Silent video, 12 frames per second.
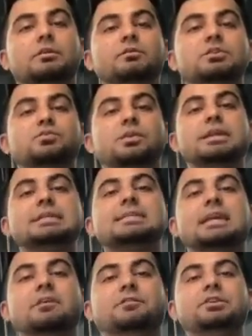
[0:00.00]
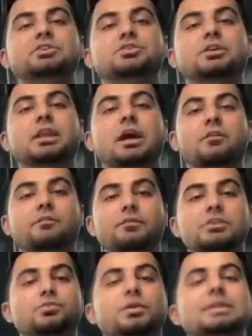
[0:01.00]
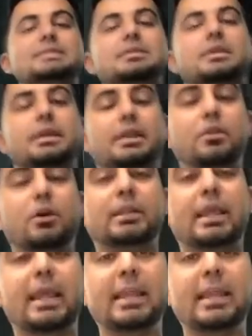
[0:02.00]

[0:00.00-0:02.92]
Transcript: which one is efficient and which one is not